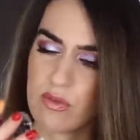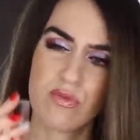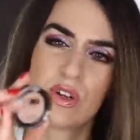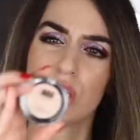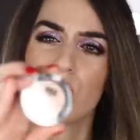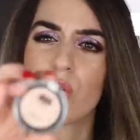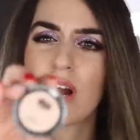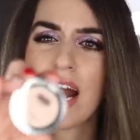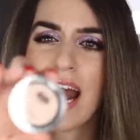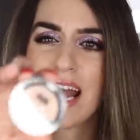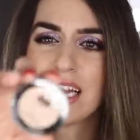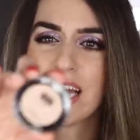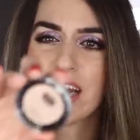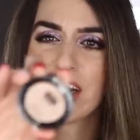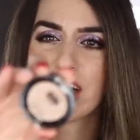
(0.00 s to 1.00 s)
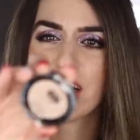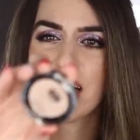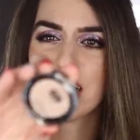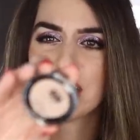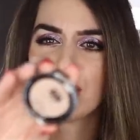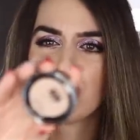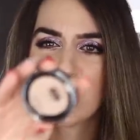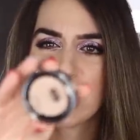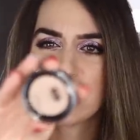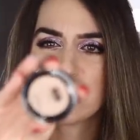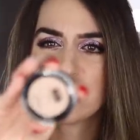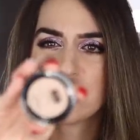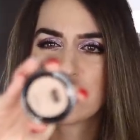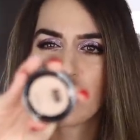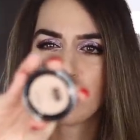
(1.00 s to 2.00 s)
Velour highlighter in the shade
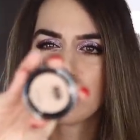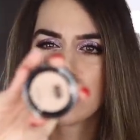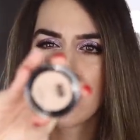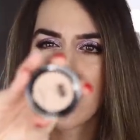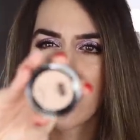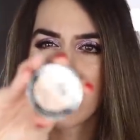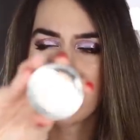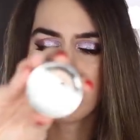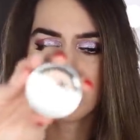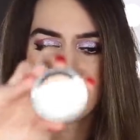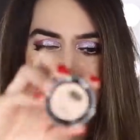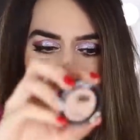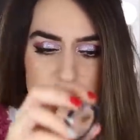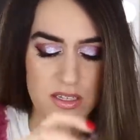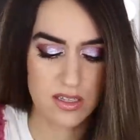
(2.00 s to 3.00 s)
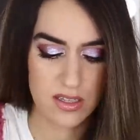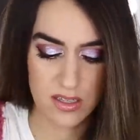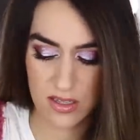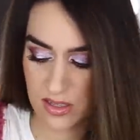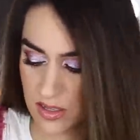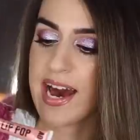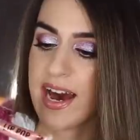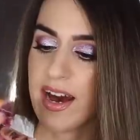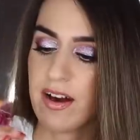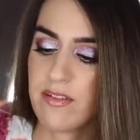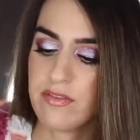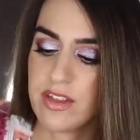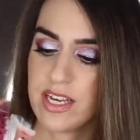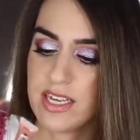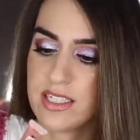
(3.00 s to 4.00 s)
Sometimes.
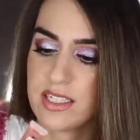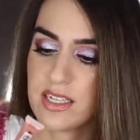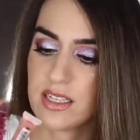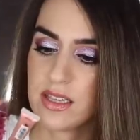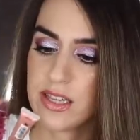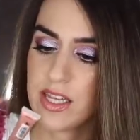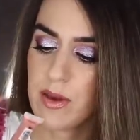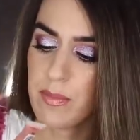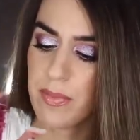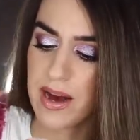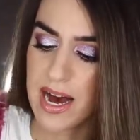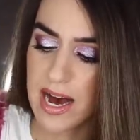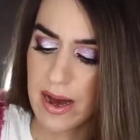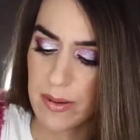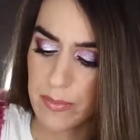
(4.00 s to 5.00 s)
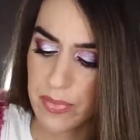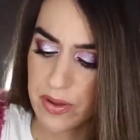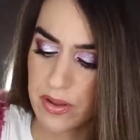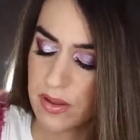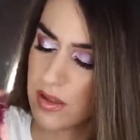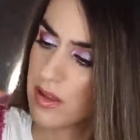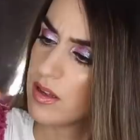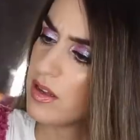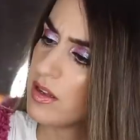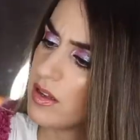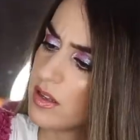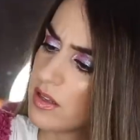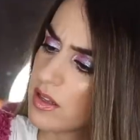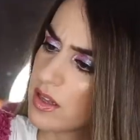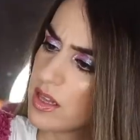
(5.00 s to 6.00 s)
Have this Lip Pop
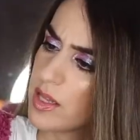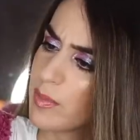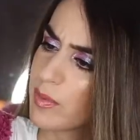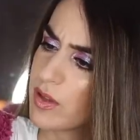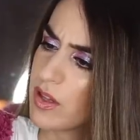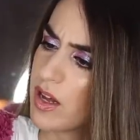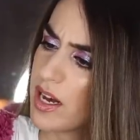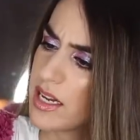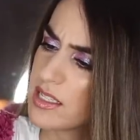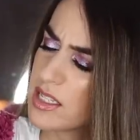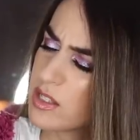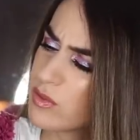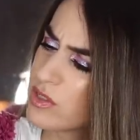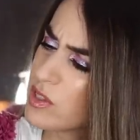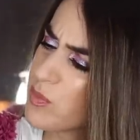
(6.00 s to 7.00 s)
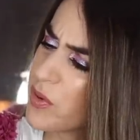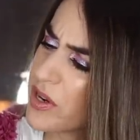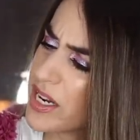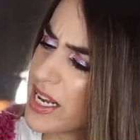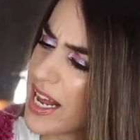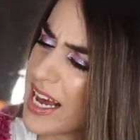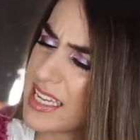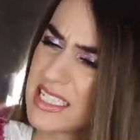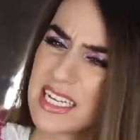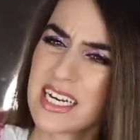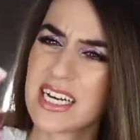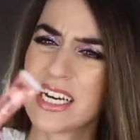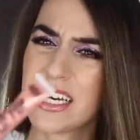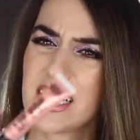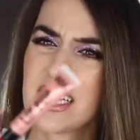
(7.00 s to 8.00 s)
lip gloss. This one's pretty. It has like
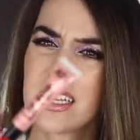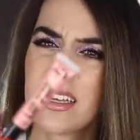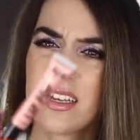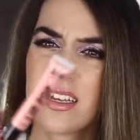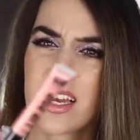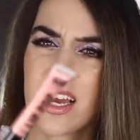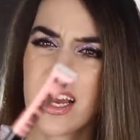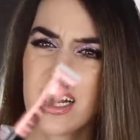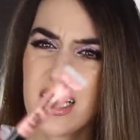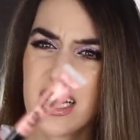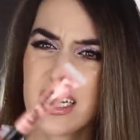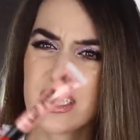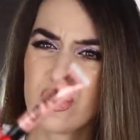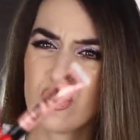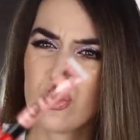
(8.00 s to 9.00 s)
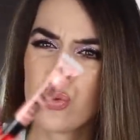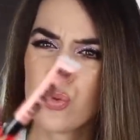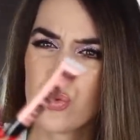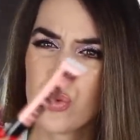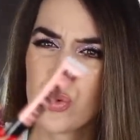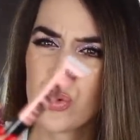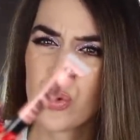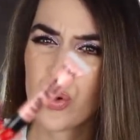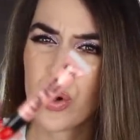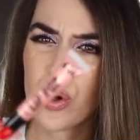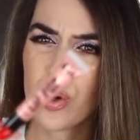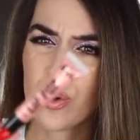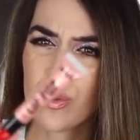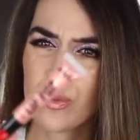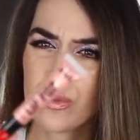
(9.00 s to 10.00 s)
a kind of like a dual
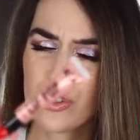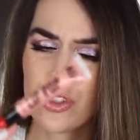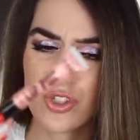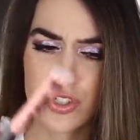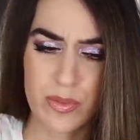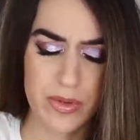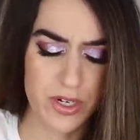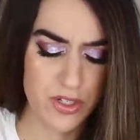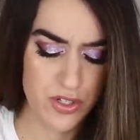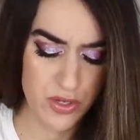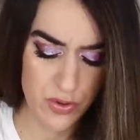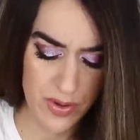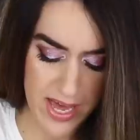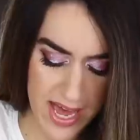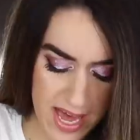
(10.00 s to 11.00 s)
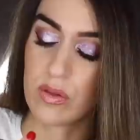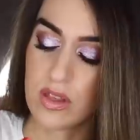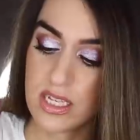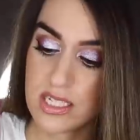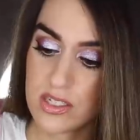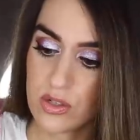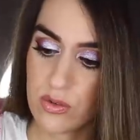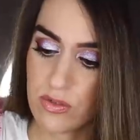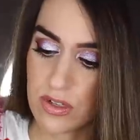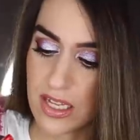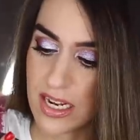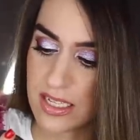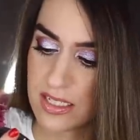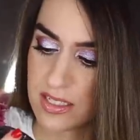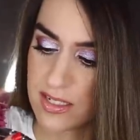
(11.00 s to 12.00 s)
chrome shimmer to it. Oh, they sent over a
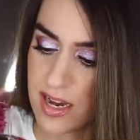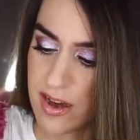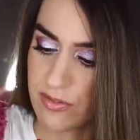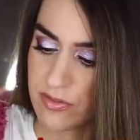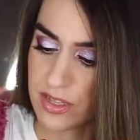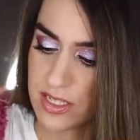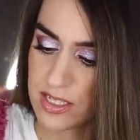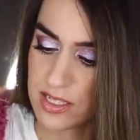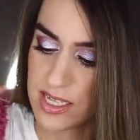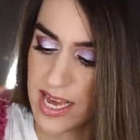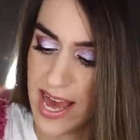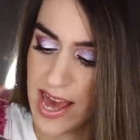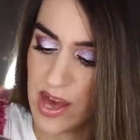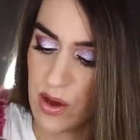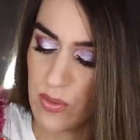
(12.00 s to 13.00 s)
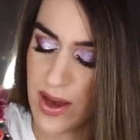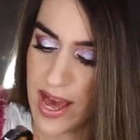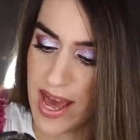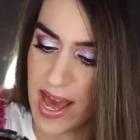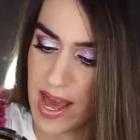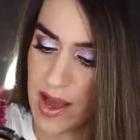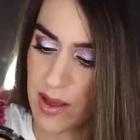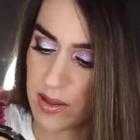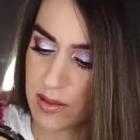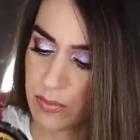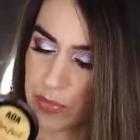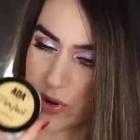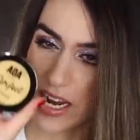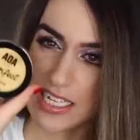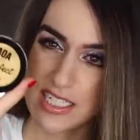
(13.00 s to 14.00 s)
lot of stuff. This is the AOA
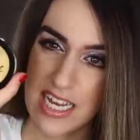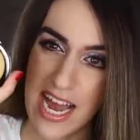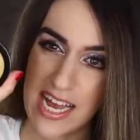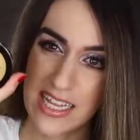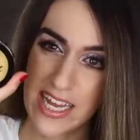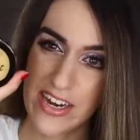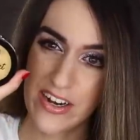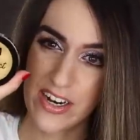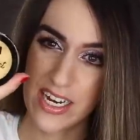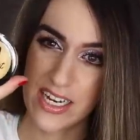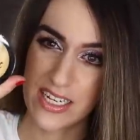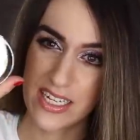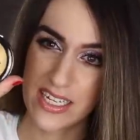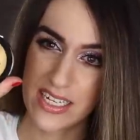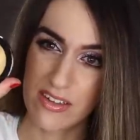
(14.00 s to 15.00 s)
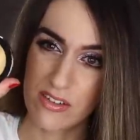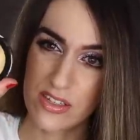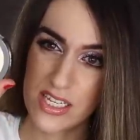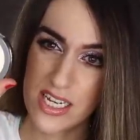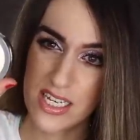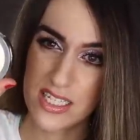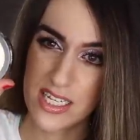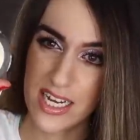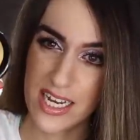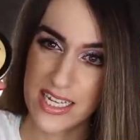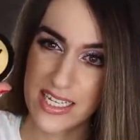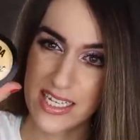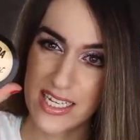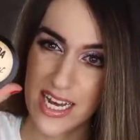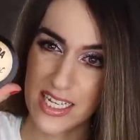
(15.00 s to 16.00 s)
pressed highlighter in Gilded. It's like a
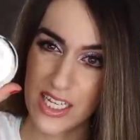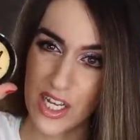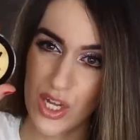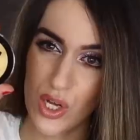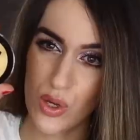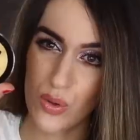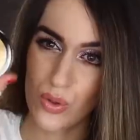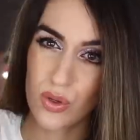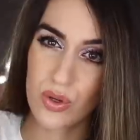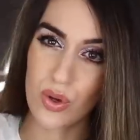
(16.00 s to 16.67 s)
yellow